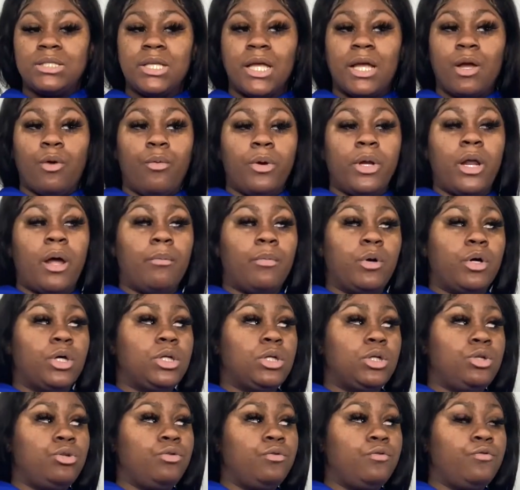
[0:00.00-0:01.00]
like what I'm
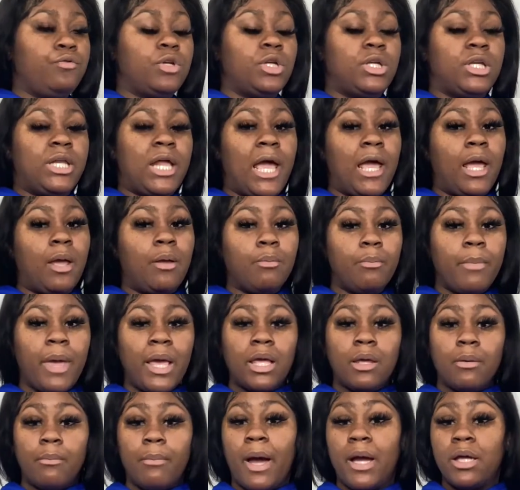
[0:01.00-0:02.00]
gonna do for the day,
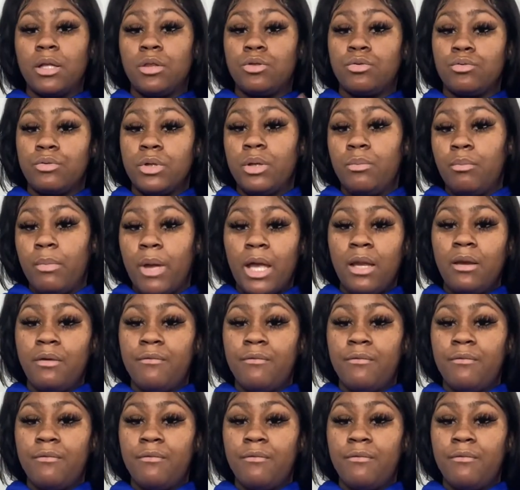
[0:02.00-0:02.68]
making my three main